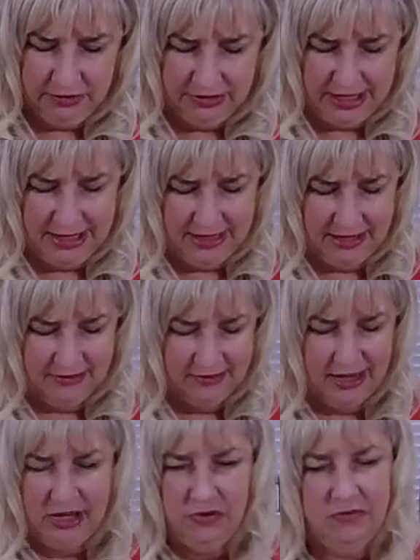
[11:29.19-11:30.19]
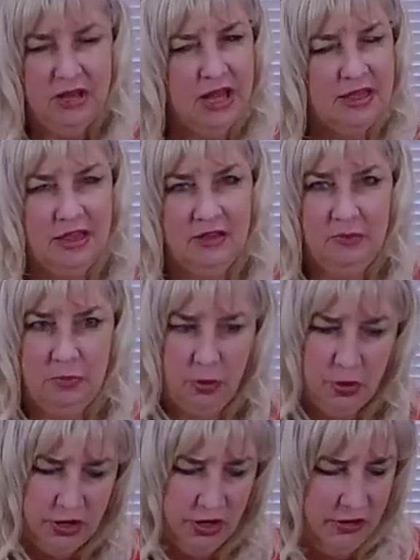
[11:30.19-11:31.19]
And then it's like you've got this
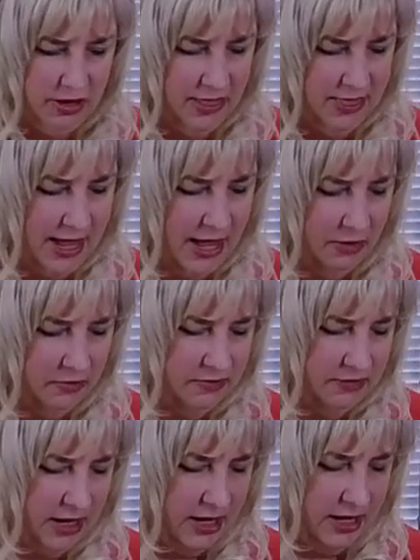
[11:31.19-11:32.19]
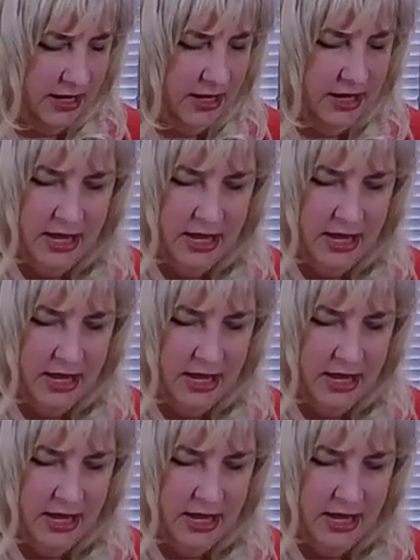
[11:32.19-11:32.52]
border around the outside